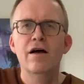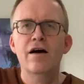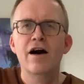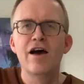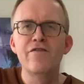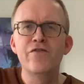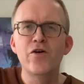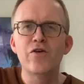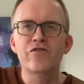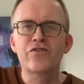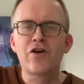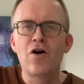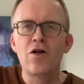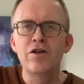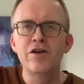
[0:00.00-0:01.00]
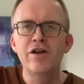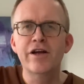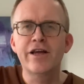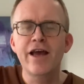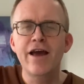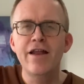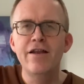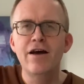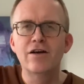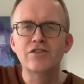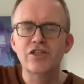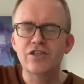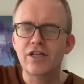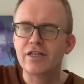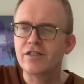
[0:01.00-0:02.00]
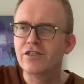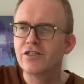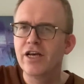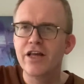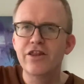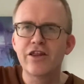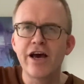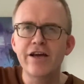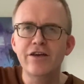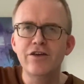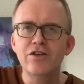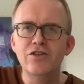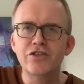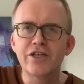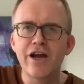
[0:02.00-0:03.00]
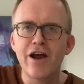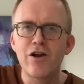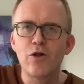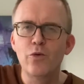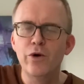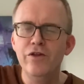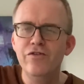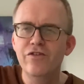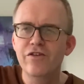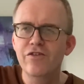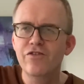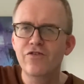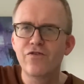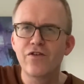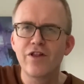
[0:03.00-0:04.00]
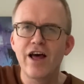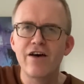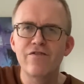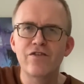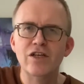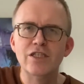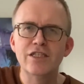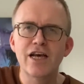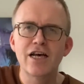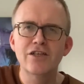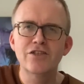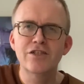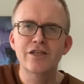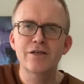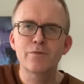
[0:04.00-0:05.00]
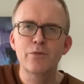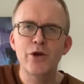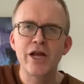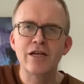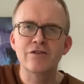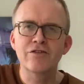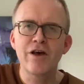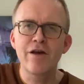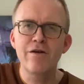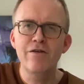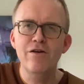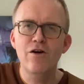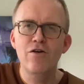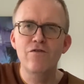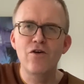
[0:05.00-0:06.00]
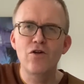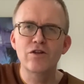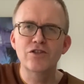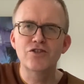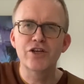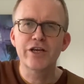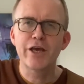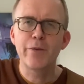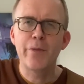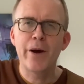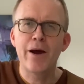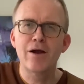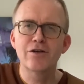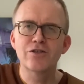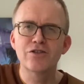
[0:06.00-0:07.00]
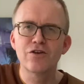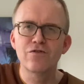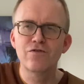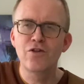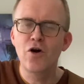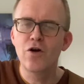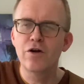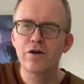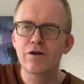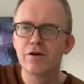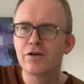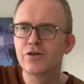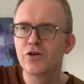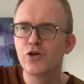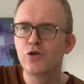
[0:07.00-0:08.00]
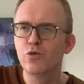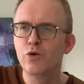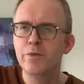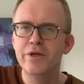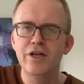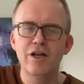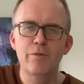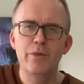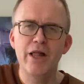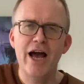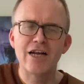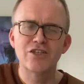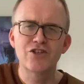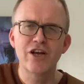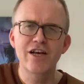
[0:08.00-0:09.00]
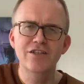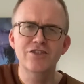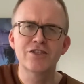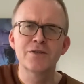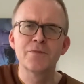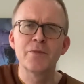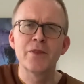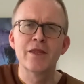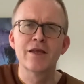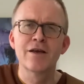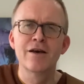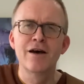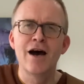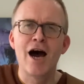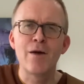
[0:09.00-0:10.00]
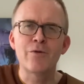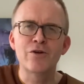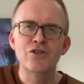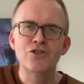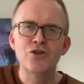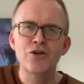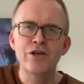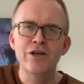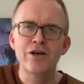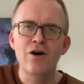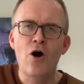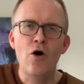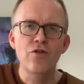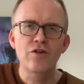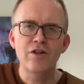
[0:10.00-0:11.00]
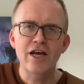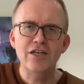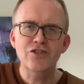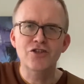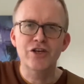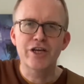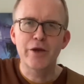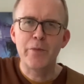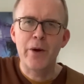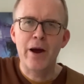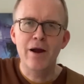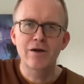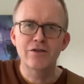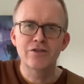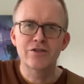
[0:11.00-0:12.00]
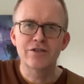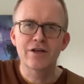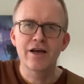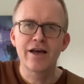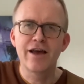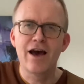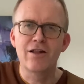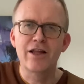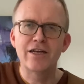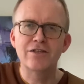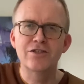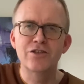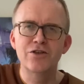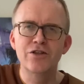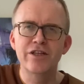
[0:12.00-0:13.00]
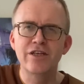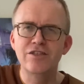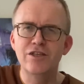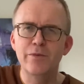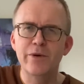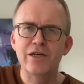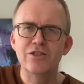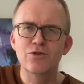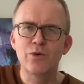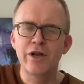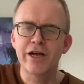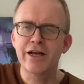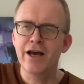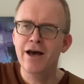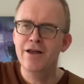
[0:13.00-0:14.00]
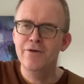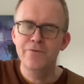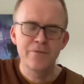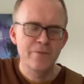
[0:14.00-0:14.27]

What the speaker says: Hi folks, Colin here again. I'd just like to say thank you to Kerill Winters for that fantastic breakdown of all the tricky parts of Long Cool Woman in a Black Dress. I'm going to show you all the less tricky parts. I like to do the easy bits when I can.